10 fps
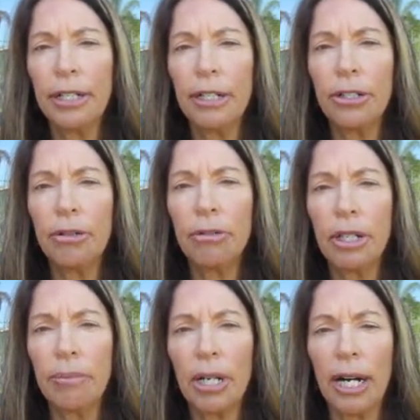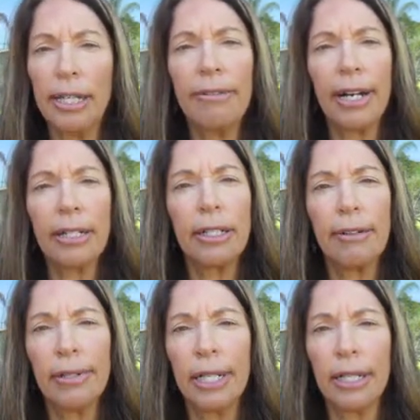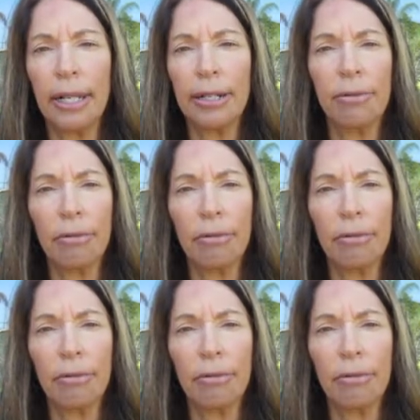to do some kind of activity like